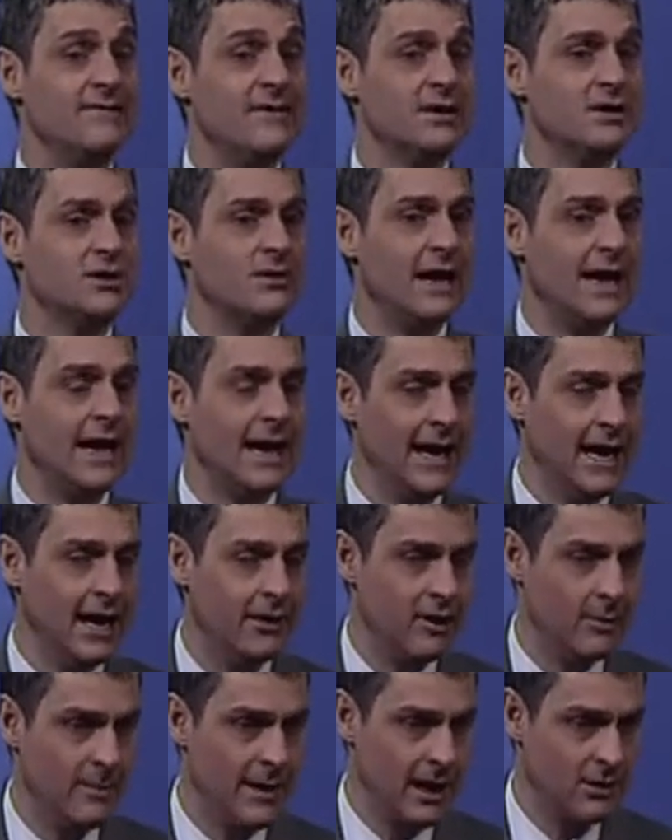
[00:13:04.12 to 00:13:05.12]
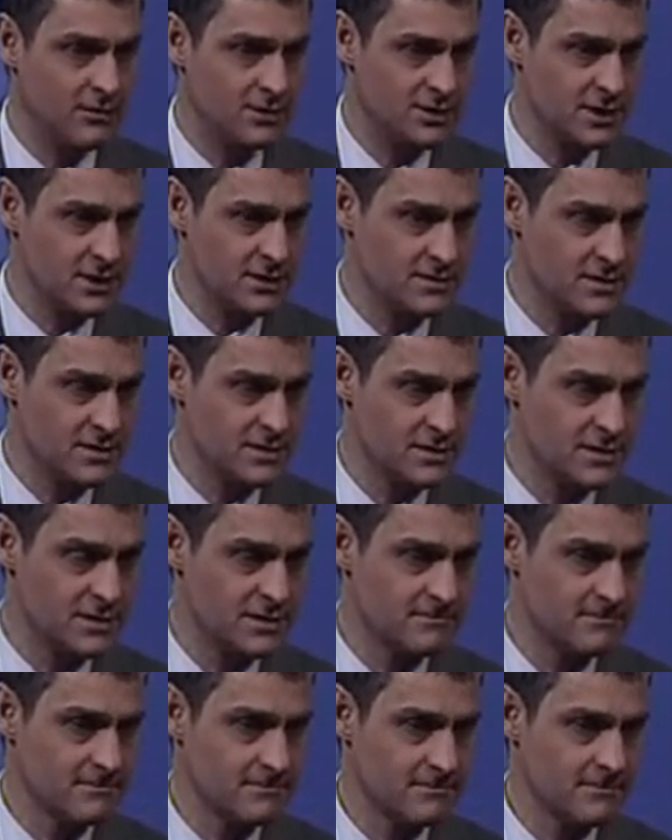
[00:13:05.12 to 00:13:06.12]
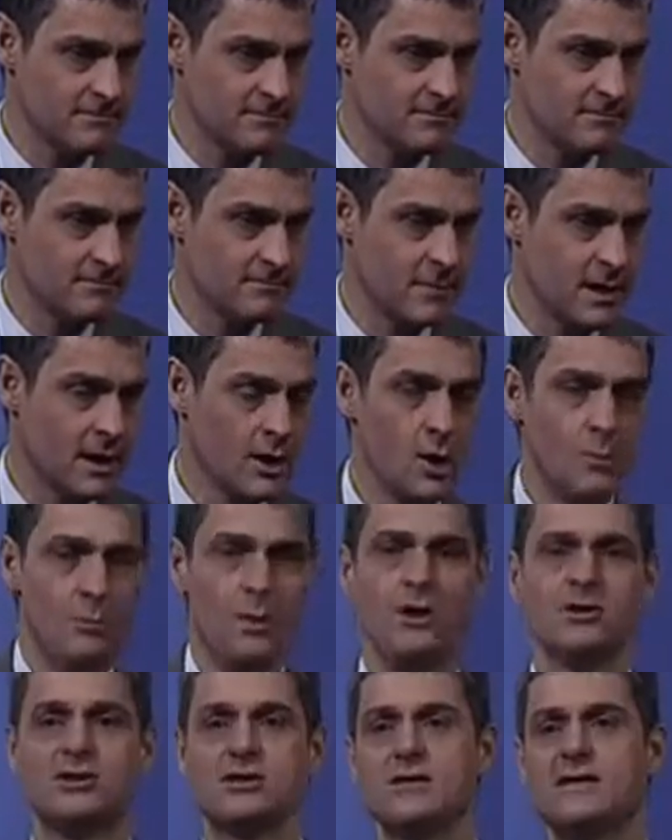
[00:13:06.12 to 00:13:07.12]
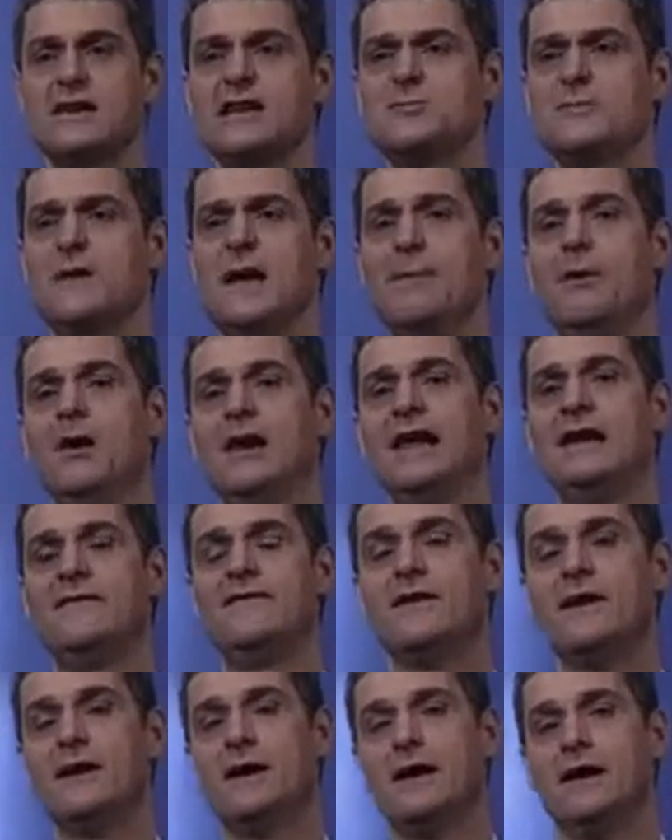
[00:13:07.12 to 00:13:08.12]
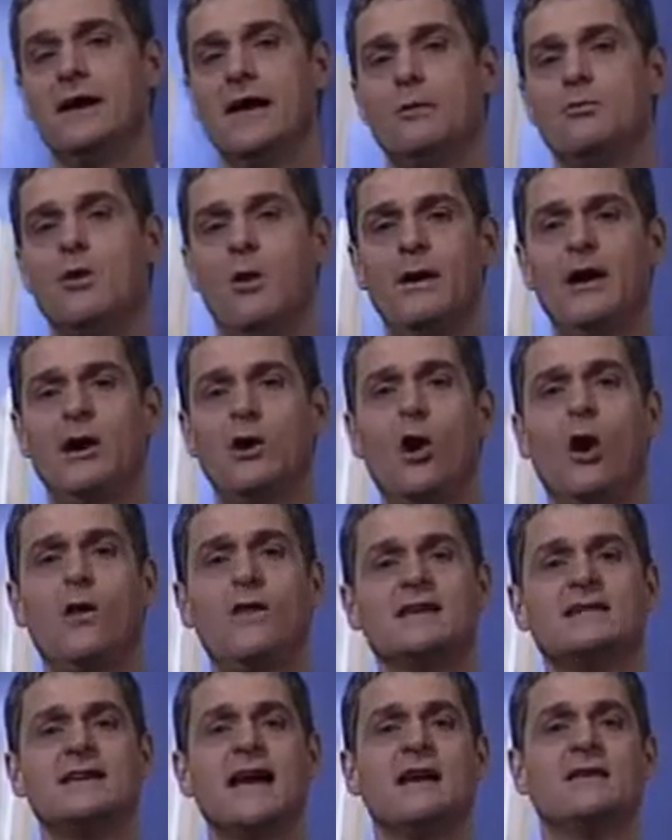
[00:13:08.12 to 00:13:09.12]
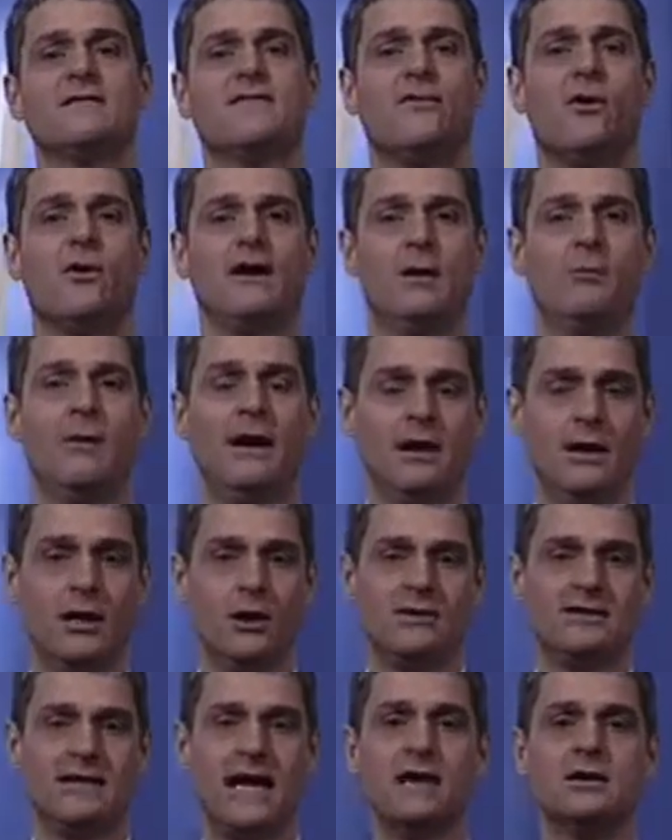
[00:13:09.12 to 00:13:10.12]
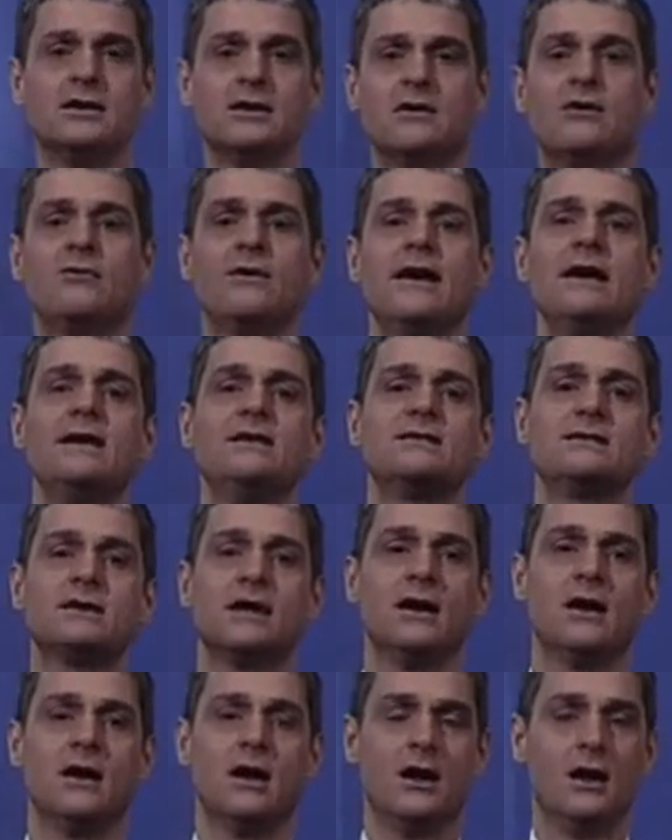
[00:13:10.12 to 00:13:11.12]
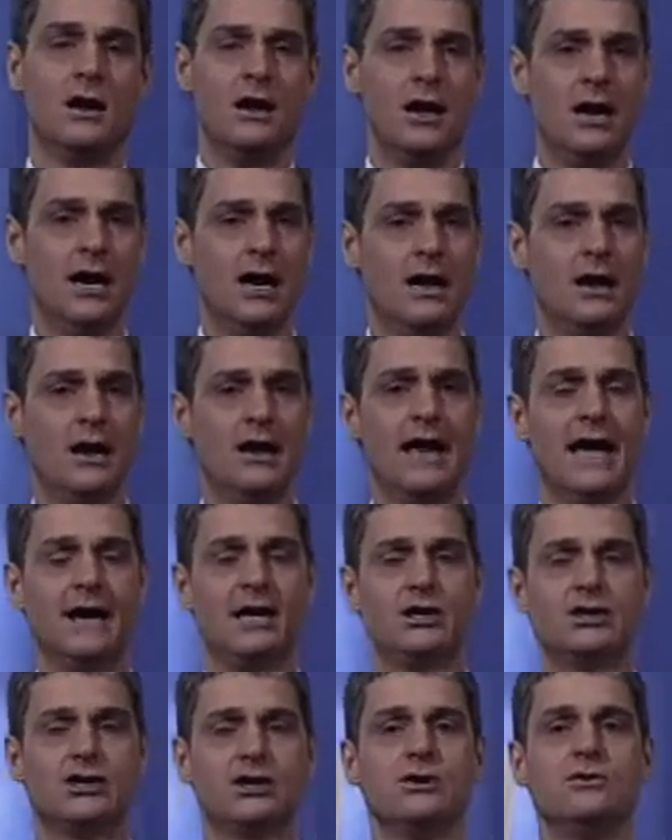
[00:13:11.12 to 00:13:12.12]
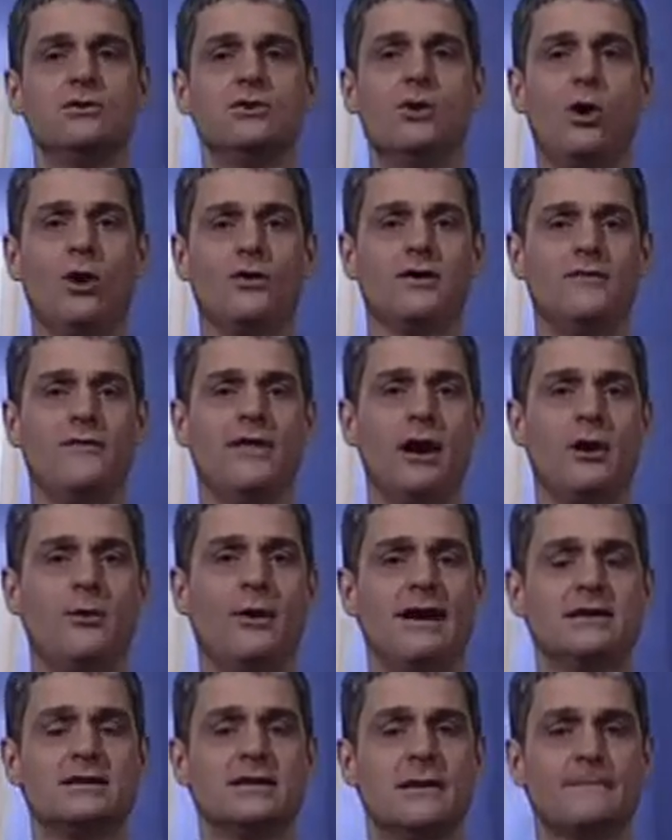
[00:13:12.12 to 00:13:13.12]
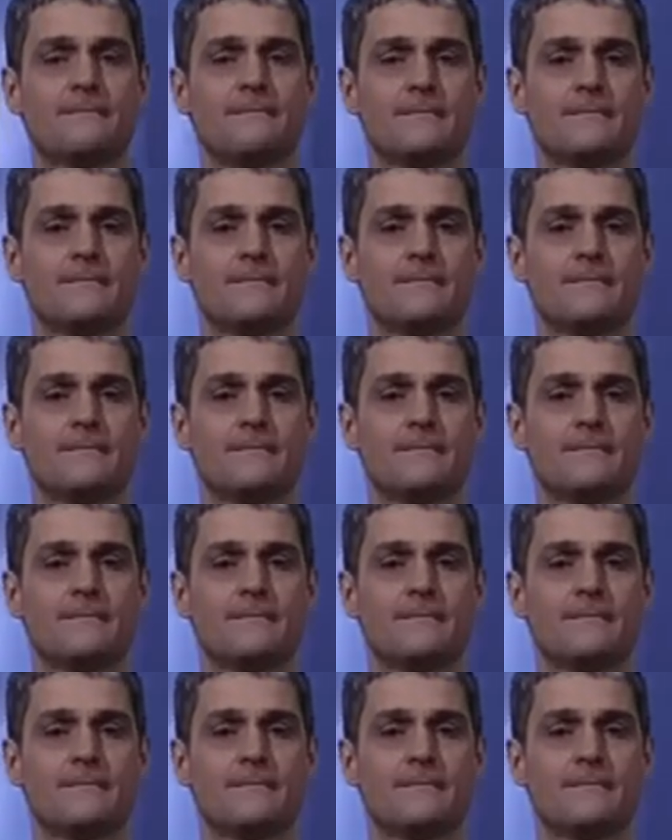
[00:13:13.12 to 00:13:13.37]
even to hear about Jesus. Most of these people live in what we call the 1040 window, 10 degrees latitude north of the equator,